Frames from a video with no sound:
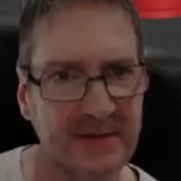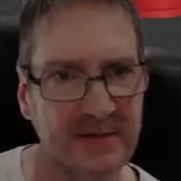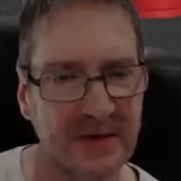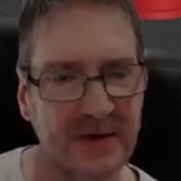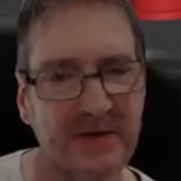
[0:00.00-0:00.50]
but
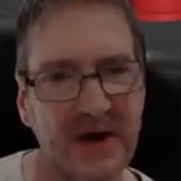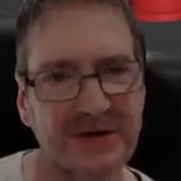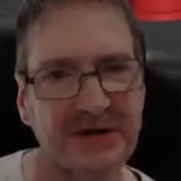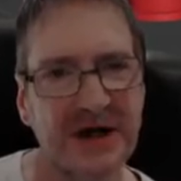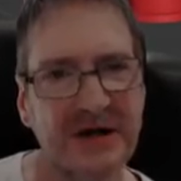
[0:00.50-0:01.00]

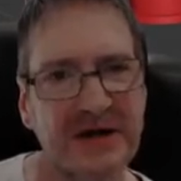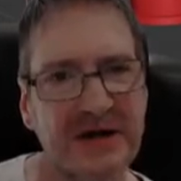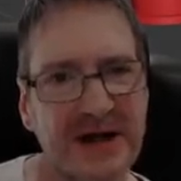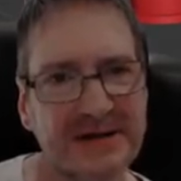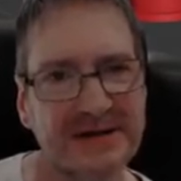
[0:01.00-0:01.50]
provided you don't go
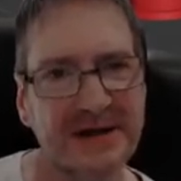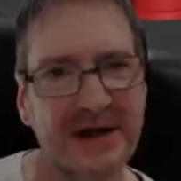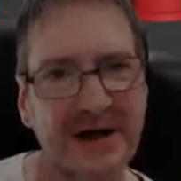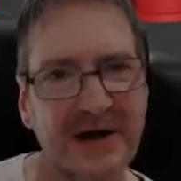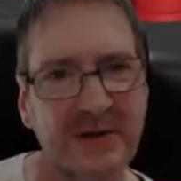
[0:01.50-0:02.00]
nuts
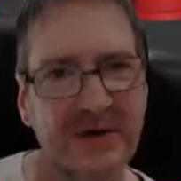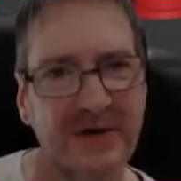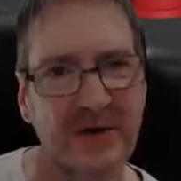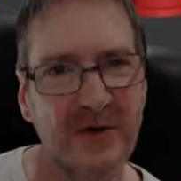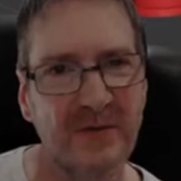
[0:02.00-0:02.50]

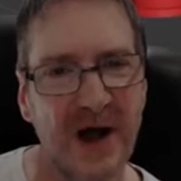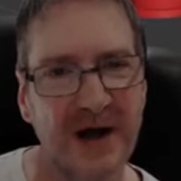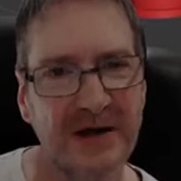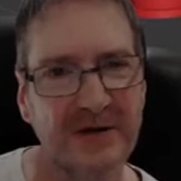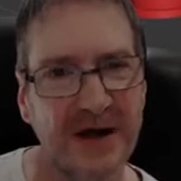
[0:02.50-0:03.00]
with your
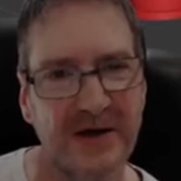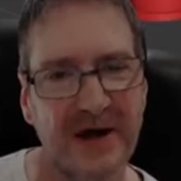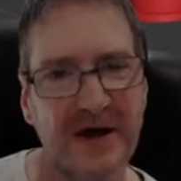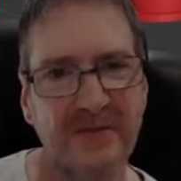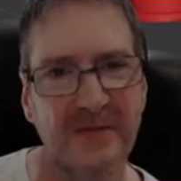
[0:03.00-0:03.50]
particle
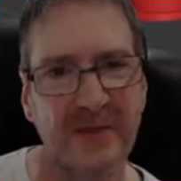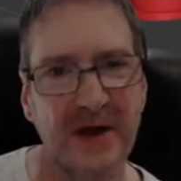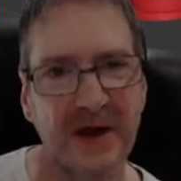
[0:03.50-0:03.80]
area,